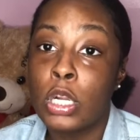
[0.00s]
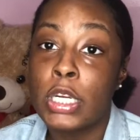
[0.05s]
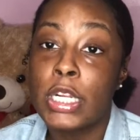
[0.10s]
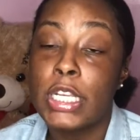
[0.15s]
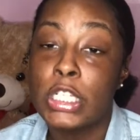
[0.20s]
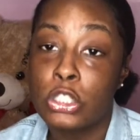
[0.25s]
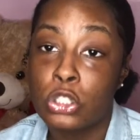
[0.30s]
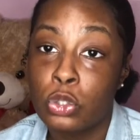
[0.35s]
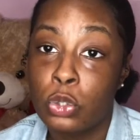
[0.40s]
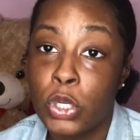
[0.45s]

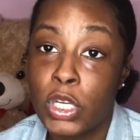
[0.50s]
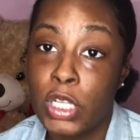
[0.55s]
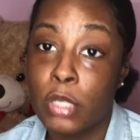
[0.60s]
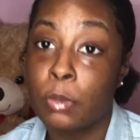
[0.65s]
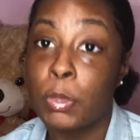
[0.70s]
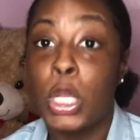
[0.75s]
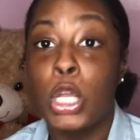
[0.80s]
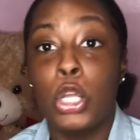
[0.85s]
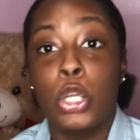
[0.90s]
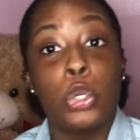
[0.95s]
Instagram.
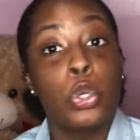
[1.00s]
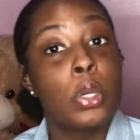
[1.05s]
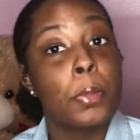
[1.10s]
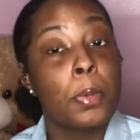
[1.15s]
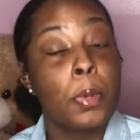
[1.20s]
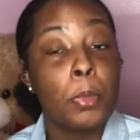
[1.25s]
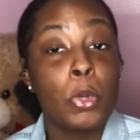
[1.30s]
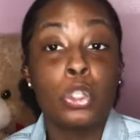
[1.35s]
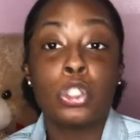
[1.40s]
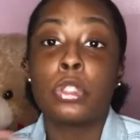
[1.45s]
You can
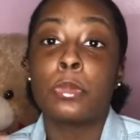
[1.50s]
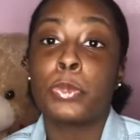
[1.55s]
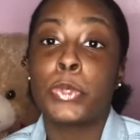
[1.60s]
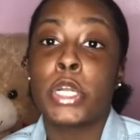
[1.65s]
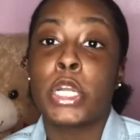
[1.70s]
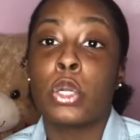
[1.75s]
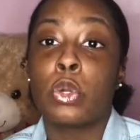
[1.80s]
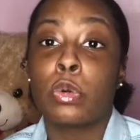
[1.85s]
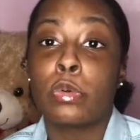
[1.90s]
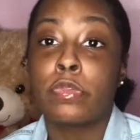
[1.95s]
promote your
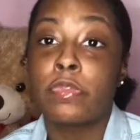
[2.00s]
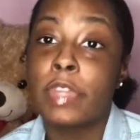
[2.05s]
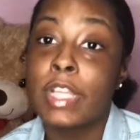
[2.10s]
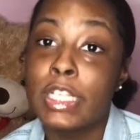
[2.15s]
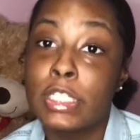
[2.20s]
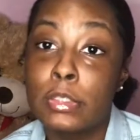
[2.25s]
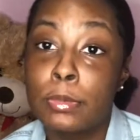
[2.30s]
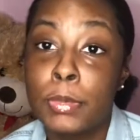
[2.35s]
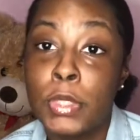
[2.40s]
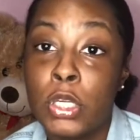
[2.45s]
brand on
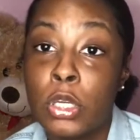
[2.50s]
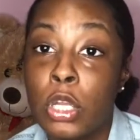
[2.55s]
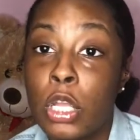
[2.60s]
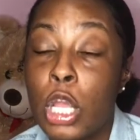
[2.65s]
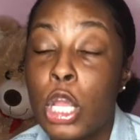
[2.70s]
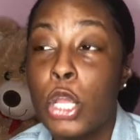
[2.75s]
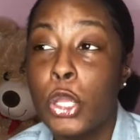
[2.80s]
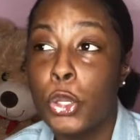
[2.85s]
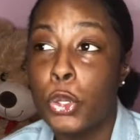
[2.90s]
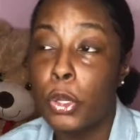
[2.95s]
Facebook.
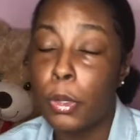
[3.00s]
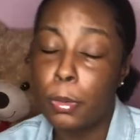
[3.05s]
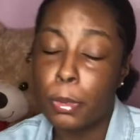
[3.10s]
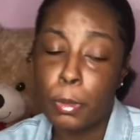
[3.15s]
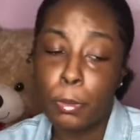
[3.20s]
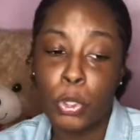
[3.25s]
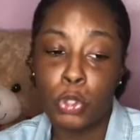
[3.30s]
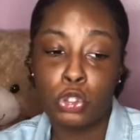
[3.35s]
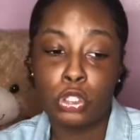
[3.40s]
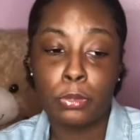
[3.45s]
You can
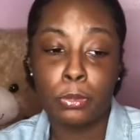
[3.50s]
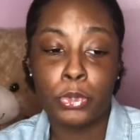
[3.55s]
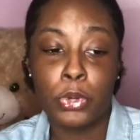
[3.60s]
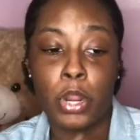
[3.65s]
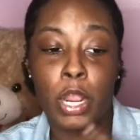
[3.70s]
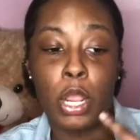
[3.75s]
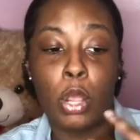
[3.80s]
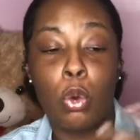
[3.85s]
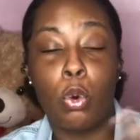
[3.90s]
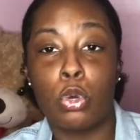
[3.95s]
promote your
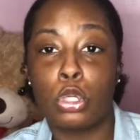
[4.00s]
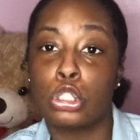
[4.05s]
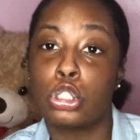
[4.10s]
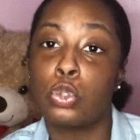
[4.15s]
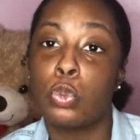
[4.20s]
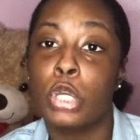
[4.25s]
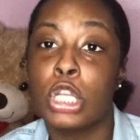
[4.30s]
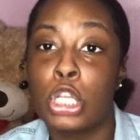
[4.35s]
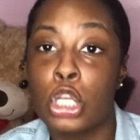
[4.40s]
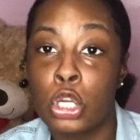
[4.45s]
brand on
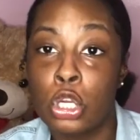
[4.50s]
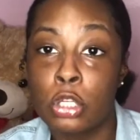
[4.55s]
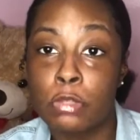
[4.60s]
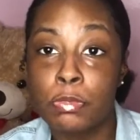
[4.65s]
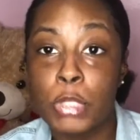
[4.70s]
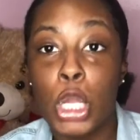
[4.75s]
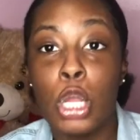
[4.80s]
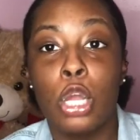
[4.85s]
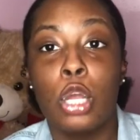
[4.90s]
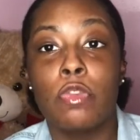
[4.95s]
Twitter.
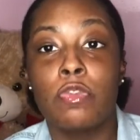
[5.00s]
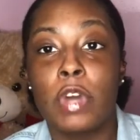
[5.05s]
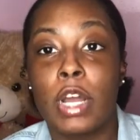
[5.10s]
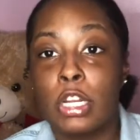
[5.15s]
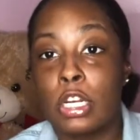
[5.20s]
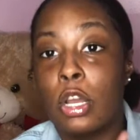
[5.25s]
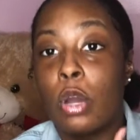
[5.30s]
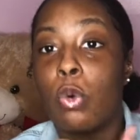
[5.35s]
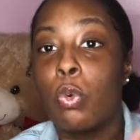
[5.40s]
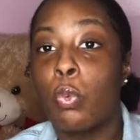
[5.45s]
Find
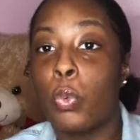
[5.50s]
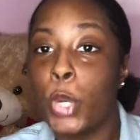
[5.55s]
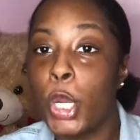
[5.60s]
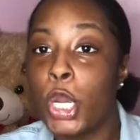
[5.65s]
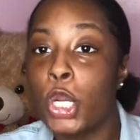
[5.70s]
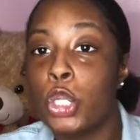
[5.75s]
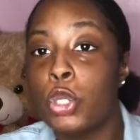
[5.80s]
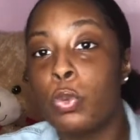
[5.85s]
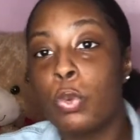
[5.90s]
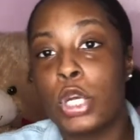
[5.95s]
out
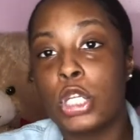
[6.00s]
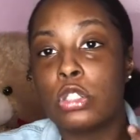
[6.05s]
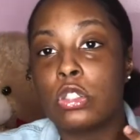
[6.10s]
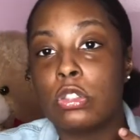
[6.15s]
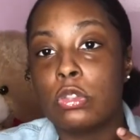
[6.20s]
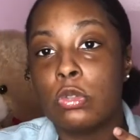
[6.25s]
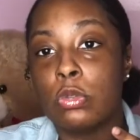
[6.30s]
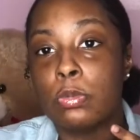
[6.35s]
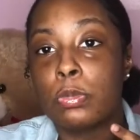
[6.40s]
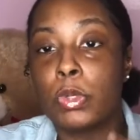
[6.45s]
where you want
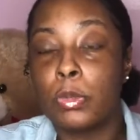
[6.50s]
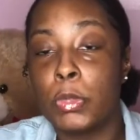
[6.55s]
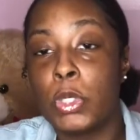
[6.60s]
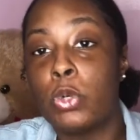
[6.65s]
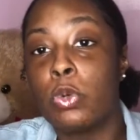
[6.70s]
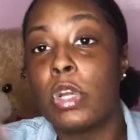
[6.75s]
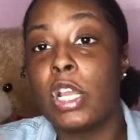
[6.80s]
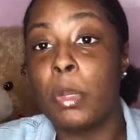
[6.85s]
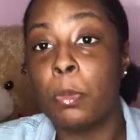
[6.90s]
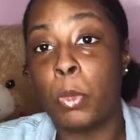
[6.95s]
to
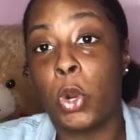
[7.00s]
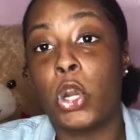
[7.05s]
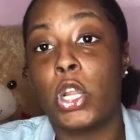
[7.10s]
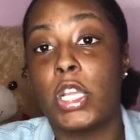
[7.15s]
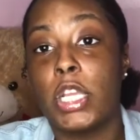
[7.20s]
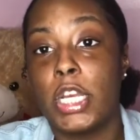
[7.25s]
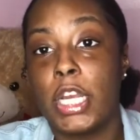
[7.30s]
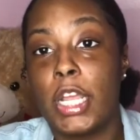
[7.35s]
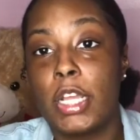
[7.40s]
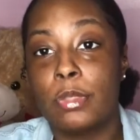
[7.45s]
promote and
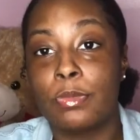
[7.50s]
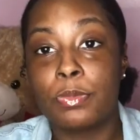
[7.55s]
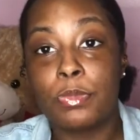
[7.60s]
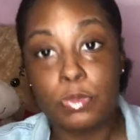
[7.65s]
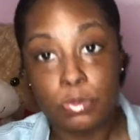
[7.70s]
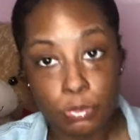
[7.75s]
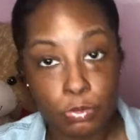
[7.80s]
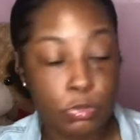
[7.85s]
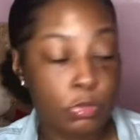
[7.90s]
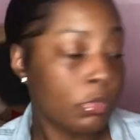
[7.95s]
market at.
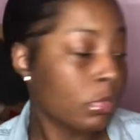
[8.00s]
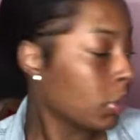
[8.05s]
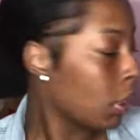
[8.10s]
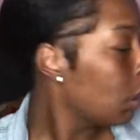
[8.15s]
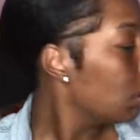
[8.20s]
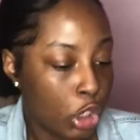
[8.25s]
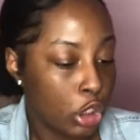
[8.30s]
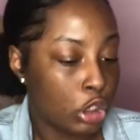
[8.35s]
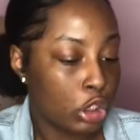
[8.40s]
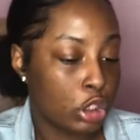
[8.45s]

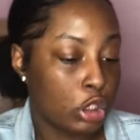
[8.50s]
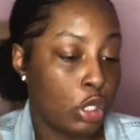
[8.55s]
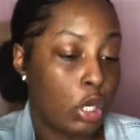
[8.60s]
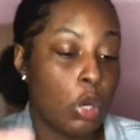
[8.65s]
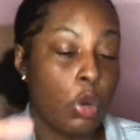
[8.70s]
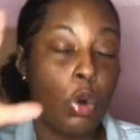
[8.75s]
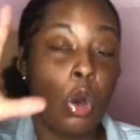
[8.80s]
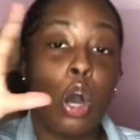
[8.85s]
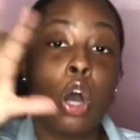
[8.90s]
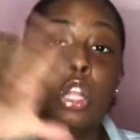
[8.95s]

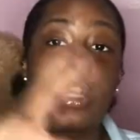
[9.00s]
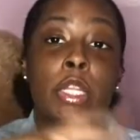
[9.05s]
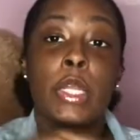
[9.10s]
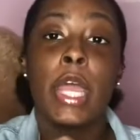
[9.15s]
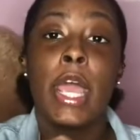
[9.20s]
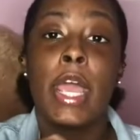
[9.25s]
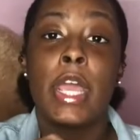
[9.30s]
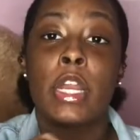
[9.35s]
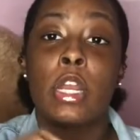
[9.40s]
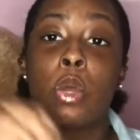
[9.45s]
So all of
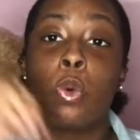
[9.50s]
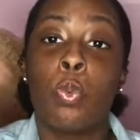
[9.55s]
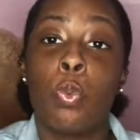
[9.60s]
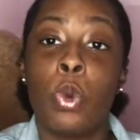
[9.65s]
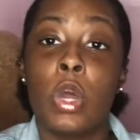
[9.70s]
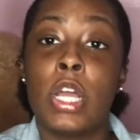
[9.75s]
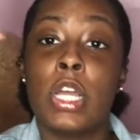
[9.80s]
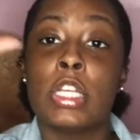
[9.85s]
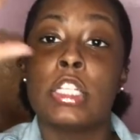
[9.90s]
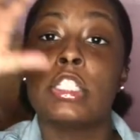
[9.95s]
that
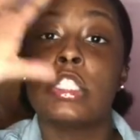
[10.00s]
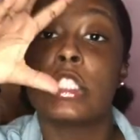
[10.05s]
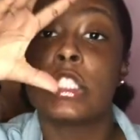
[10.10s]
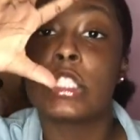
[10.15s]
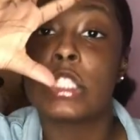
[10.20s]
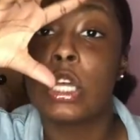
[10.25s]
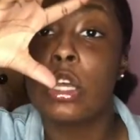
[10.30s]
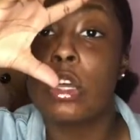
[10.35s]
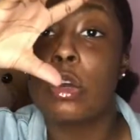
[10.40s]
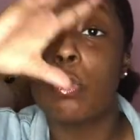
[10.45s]
was
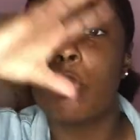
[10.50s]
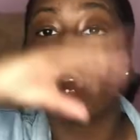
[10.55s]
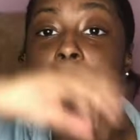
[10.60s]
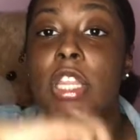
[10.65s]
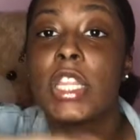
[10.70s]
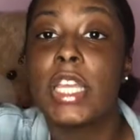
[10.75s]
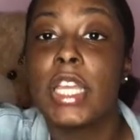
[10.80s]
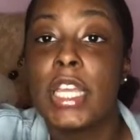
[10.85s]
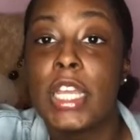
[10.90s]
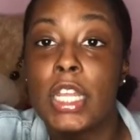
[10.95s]

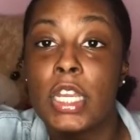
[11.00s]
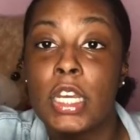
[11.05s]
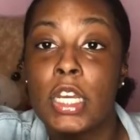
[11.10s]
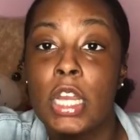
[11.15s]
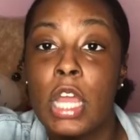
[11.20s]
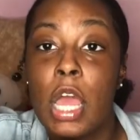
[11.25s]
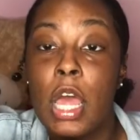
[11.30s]
within